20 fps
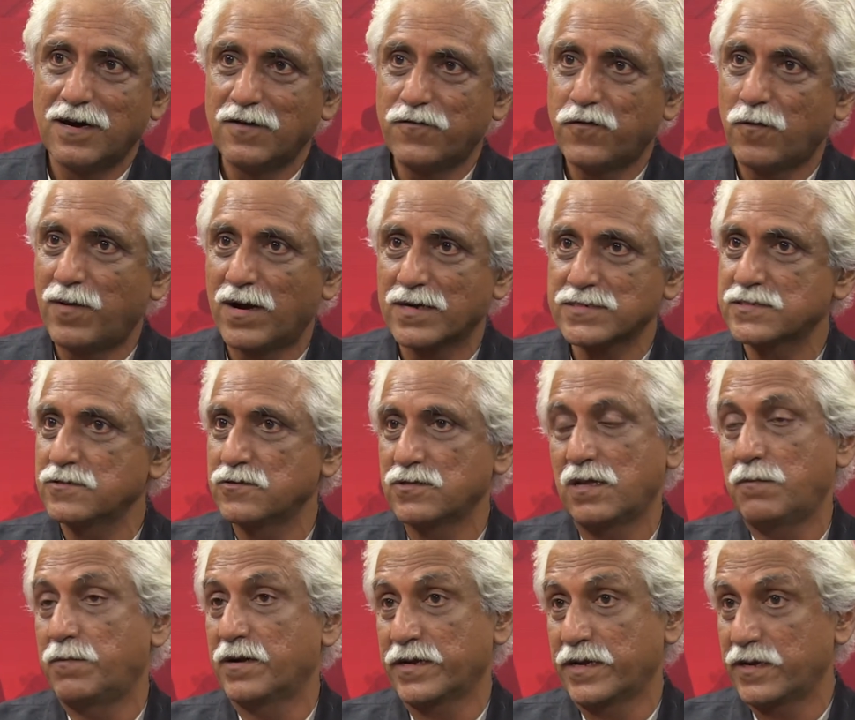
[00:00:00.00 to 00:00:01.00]
for
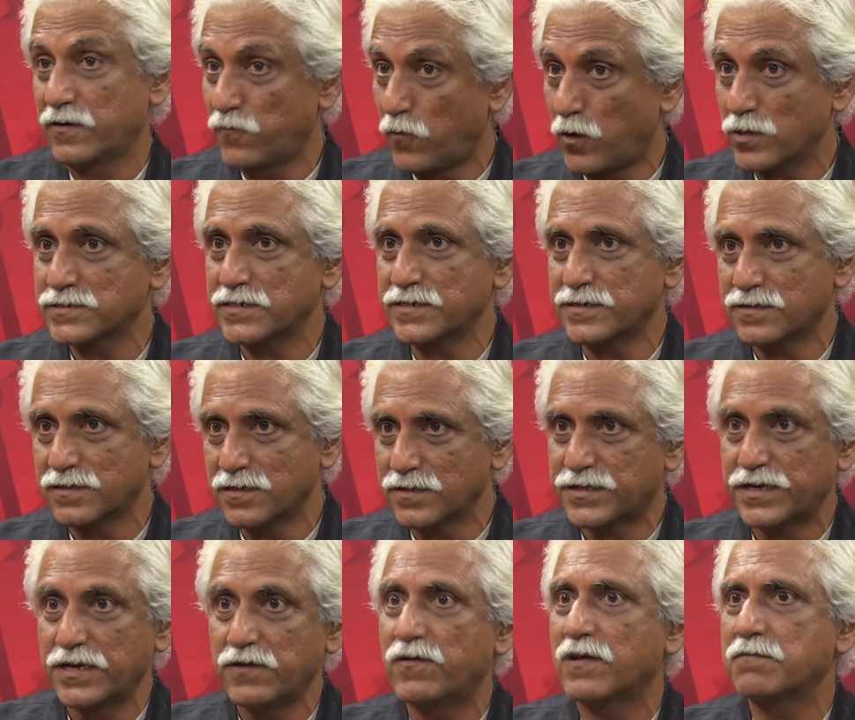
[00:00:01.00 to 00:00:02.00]
Barcelona, but it wasn't. The
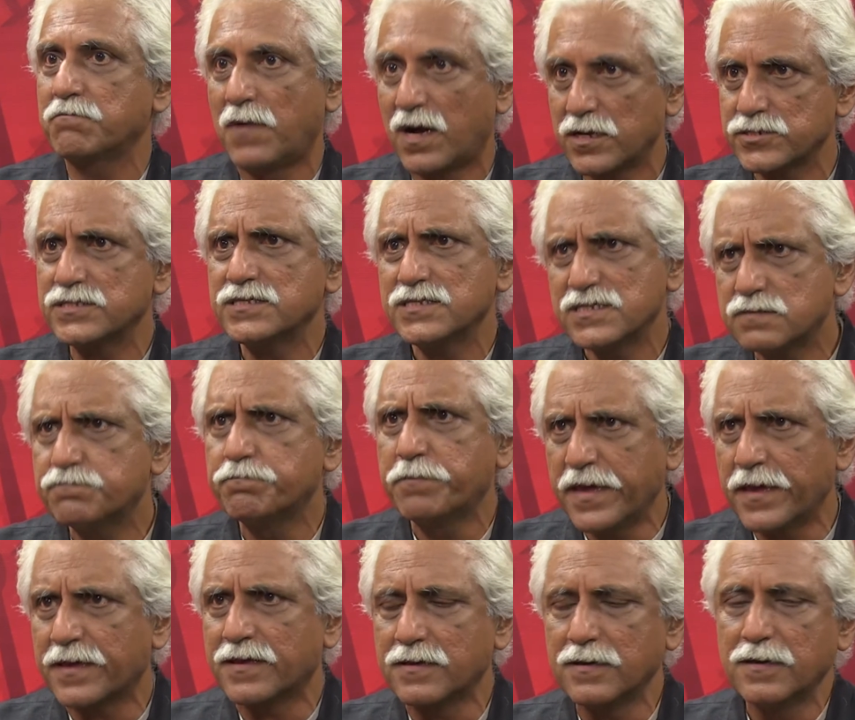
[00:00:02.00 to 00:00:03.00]
3-1 margin is
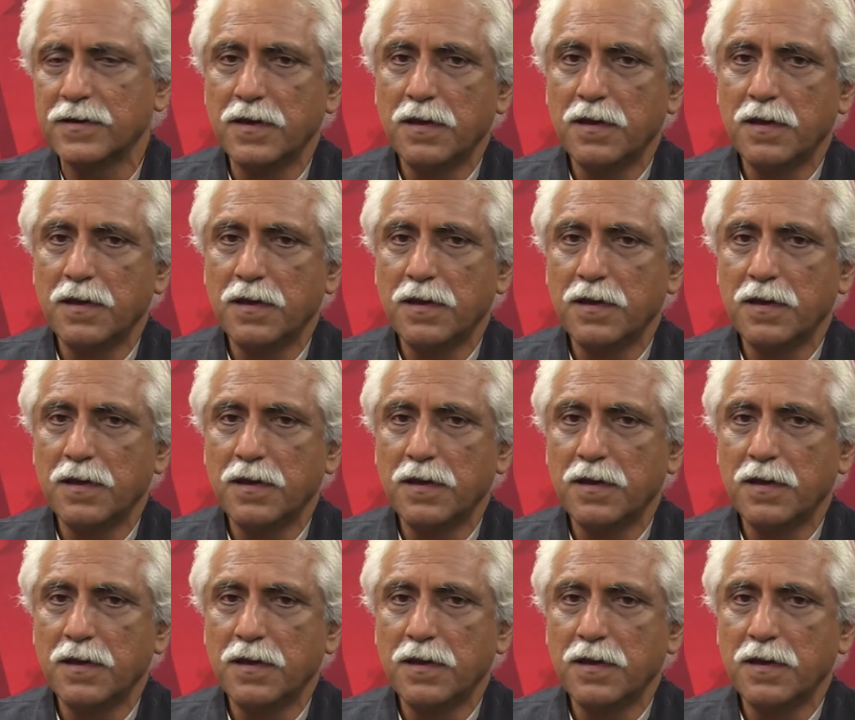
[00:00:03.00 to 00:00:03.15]
big.